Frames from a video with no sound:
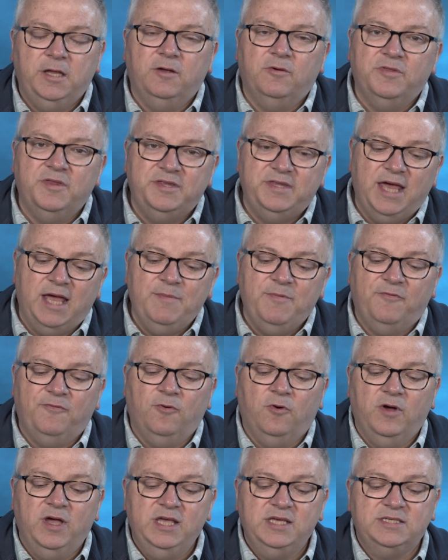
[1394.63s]
You know, on the day
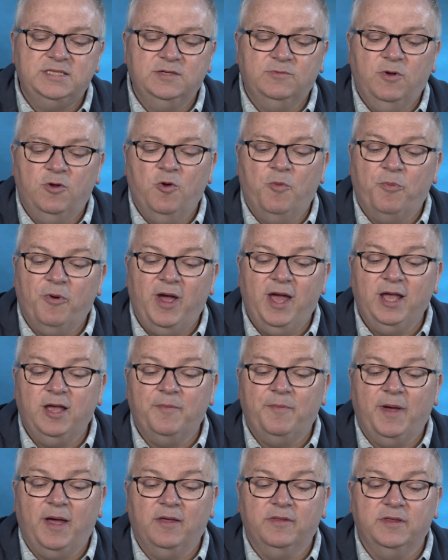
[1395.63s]
before Easter, we were
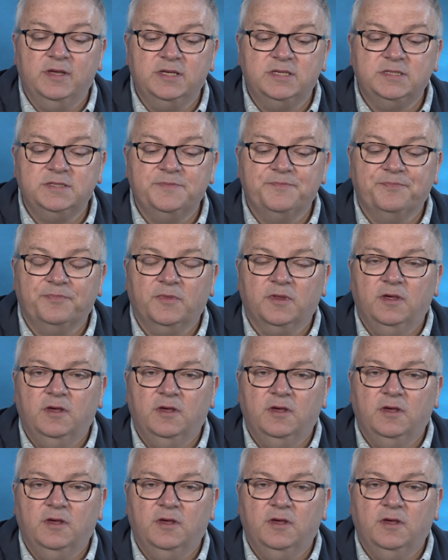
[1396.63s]
praying about this,